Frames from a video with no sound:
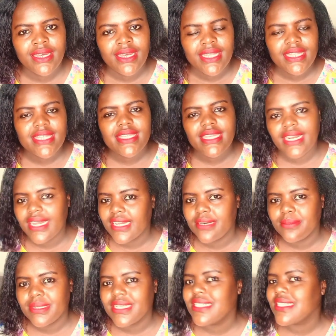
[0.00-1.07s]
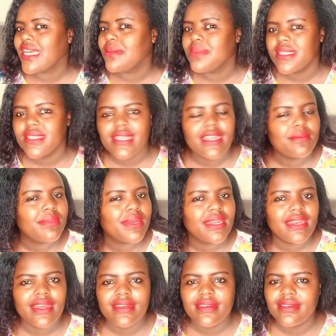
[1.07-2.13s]
The sale agreement. It can be signed by
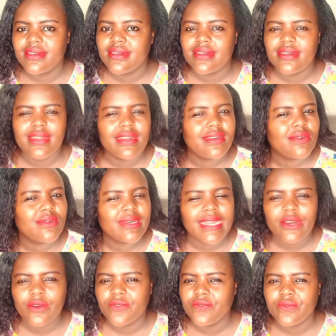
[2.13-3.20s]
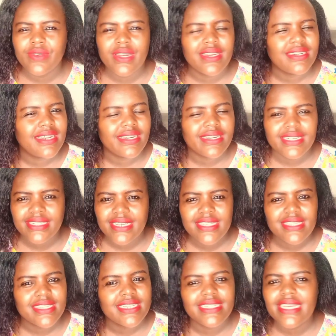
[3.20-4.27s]

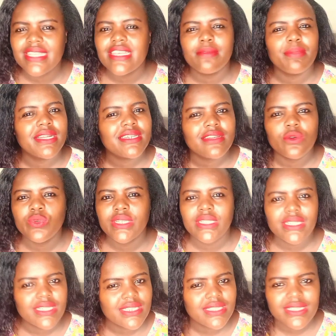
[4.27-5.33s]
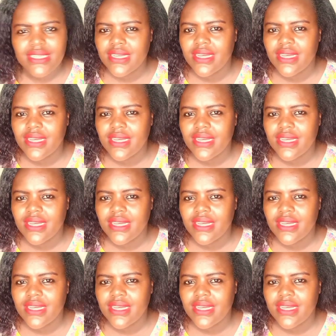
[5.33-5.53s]
non-directors. It doesn't matter who it is.